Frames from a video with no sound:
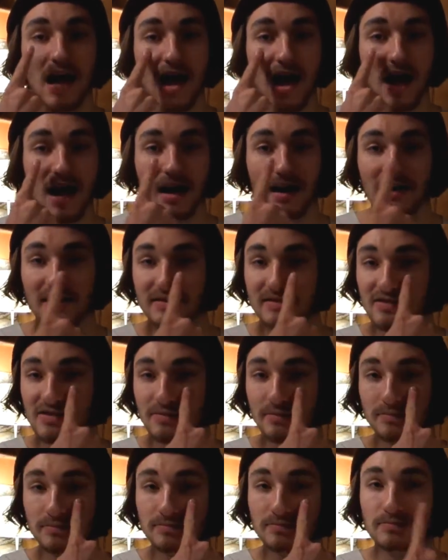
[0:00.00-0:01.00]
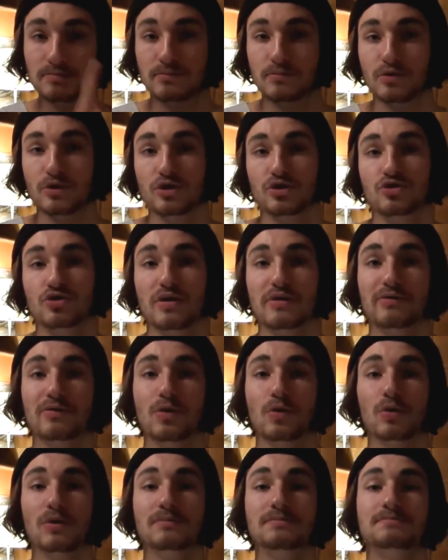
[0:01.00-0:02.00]
eyes, pretty
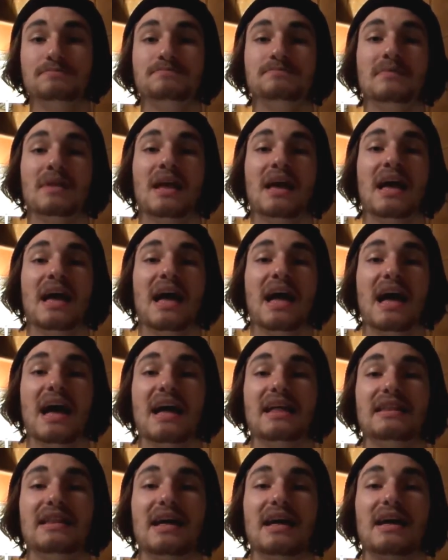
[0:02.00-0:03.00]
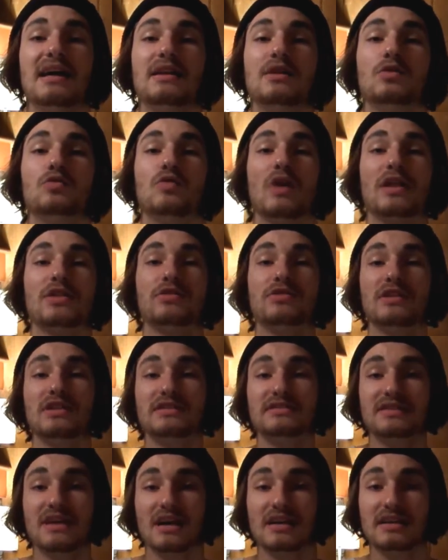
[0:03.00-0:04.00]
straightforward. And then rather than
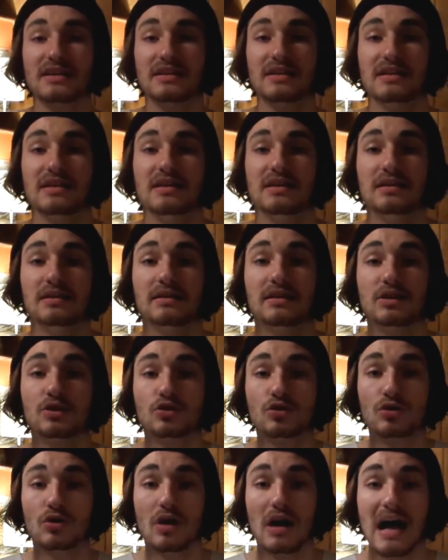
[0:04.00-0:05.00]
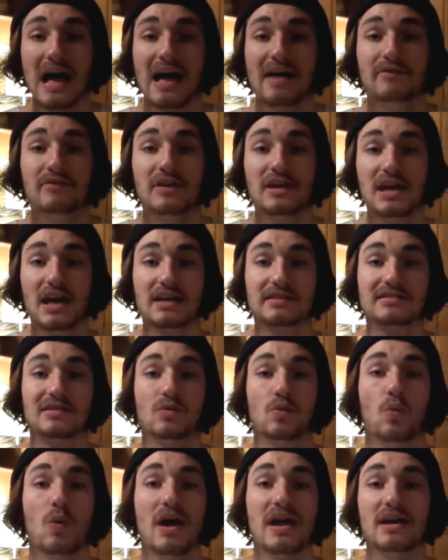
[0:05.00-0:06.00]
signing the literal heavy as
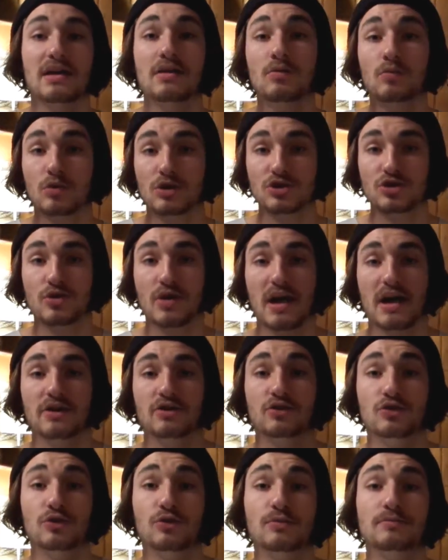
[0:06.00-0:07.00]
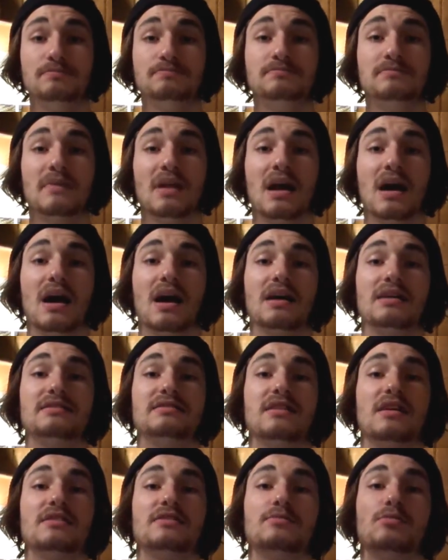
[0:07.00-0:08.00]
in weight, which you can do, I
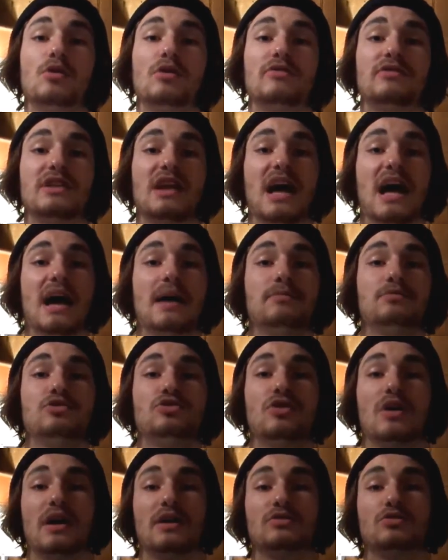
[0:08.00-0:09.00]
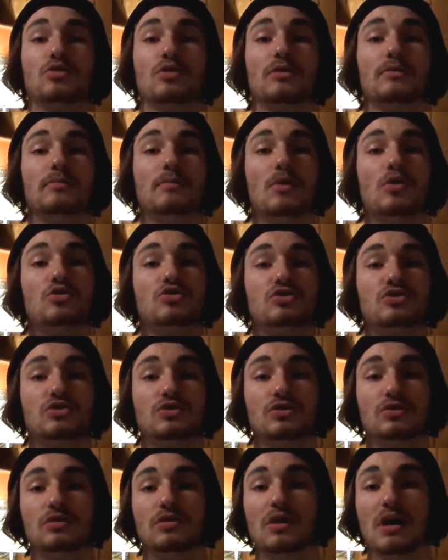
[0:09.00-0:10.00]
signed more of an abstract or
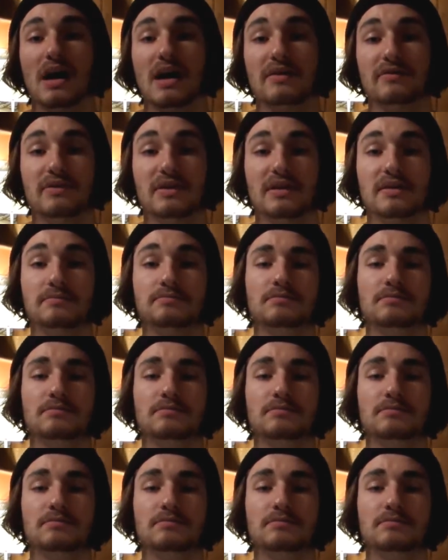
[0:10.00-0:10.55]
emotional heavy.